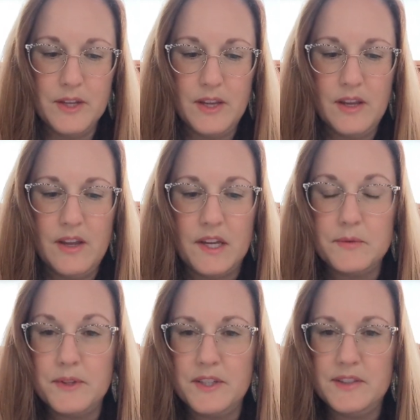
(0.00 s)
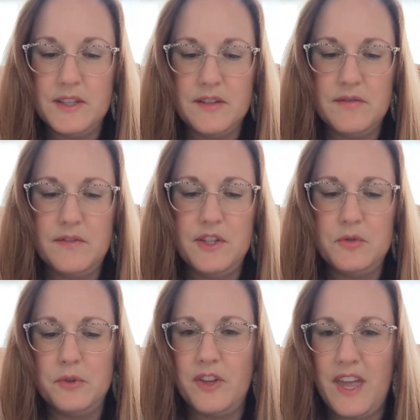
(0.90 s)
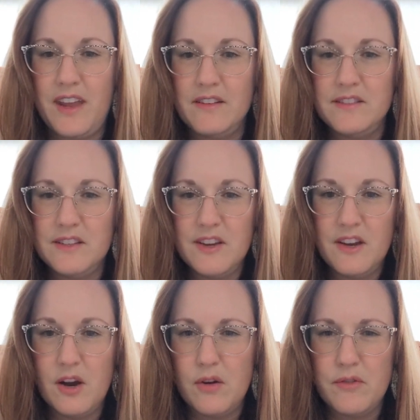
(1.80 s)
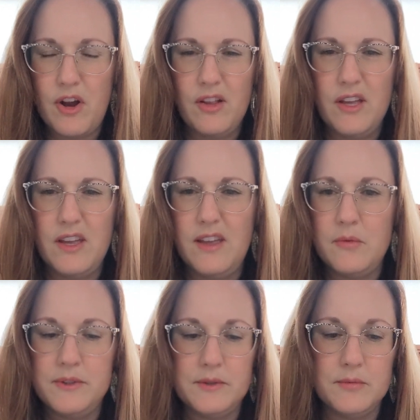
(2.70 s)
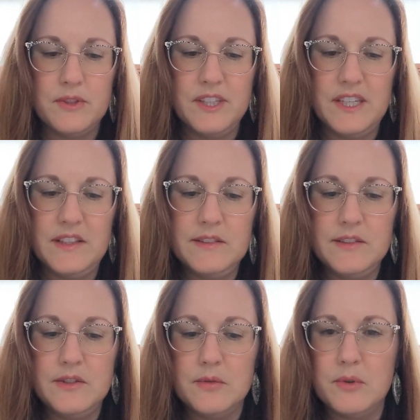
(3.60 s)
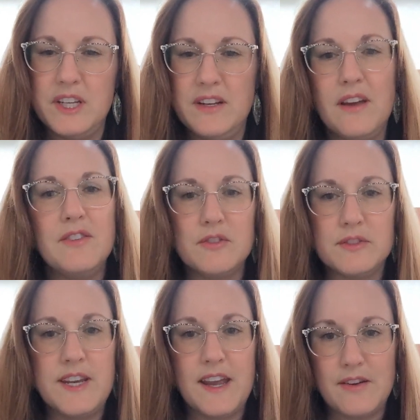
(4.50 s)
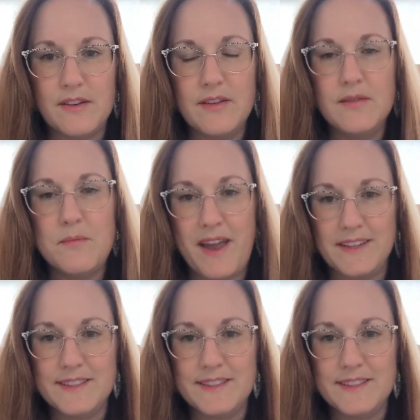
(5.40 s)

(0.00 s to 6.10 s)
as well as the visual aids. Overall, it was a really easy to read and understand magazine.